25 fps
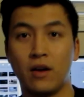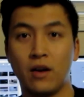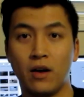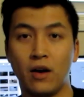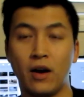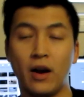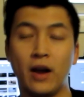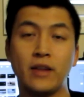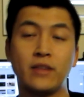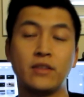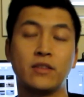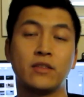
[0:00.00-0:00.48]

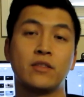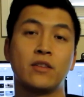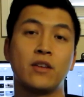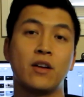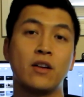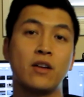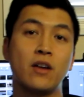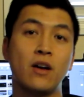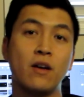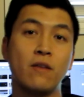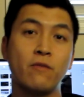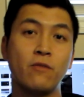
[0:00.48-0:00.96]
Alright, to
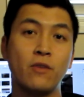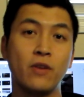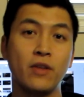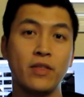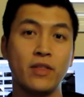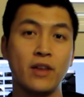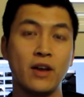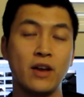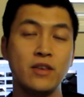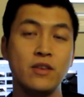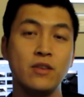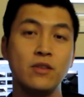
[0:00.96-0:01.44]
start off
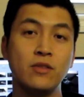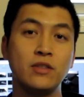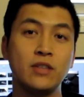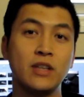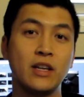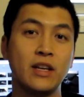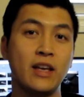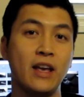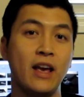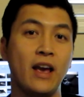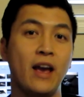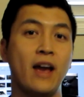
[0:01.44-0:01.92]
with, I use
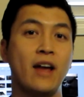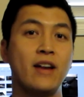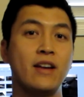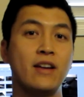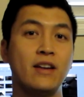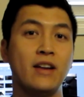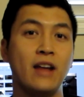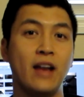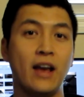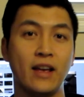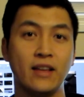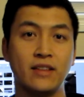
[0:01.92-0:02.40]
the
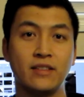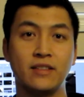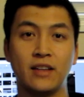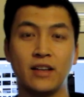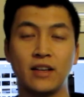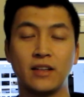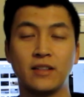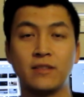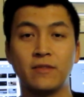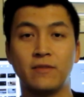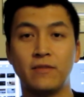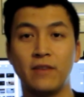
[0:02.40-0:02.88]
Canon
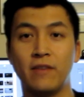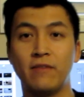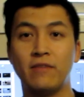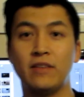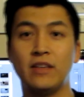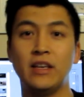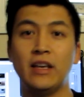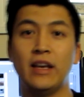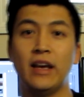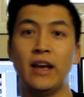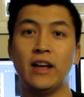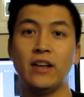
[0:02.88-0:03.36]

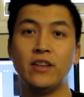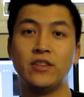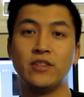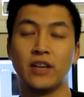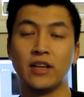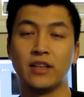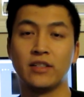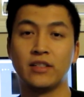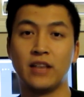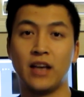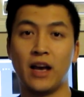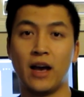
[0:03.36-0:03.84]
SX50
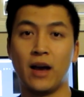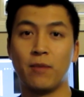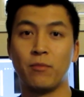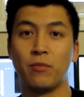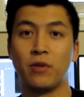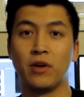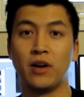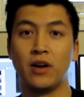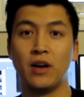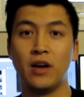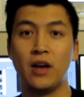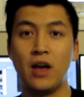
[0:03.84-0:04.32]
HS
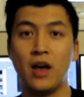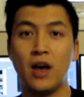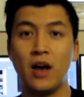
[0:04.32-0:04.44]
camera.